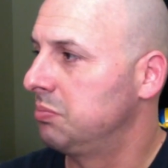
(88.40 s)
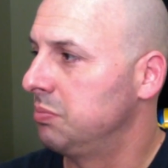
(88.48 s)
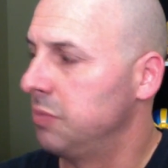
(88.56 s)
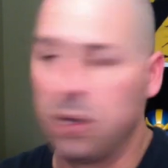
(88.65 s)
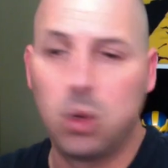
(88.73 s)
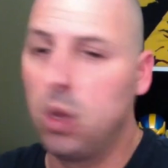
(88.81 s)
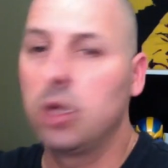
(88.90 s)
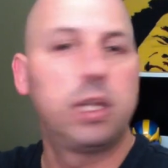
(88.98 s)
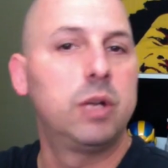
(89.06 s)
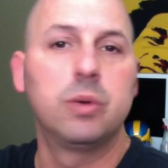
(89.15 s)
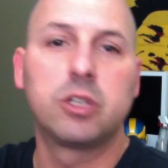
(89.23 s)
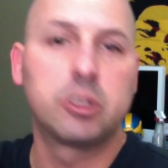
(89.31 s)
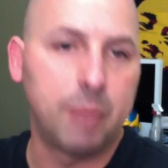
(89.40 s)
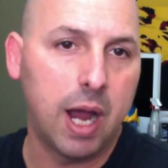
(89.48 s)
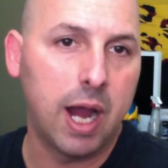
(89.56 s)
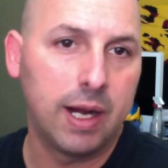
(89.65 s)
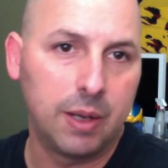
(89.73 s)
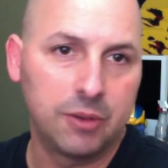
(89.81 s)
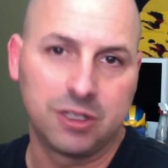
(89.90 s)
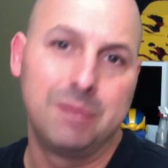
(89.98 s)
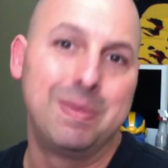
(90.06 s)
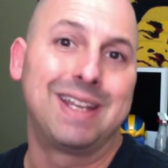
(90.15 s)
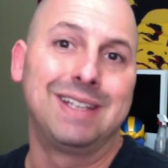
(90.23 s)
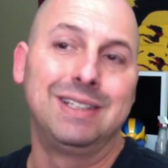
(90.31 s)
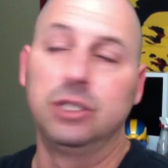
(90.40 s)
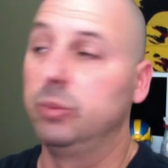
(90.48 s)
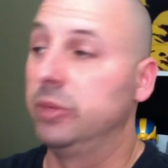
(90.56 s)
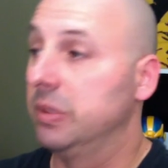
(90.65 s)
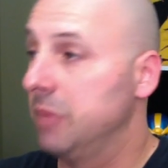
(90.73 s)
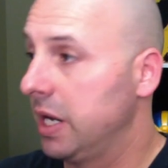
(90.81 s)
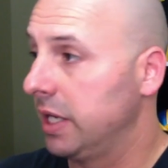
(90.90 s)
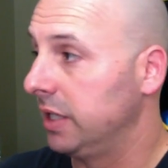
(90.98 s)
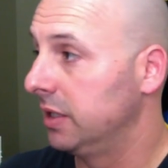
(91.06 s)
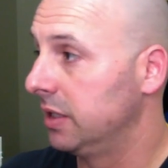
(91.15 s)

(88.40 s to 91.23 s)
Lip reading: they were all going to expire and I was going to make a little bit of money.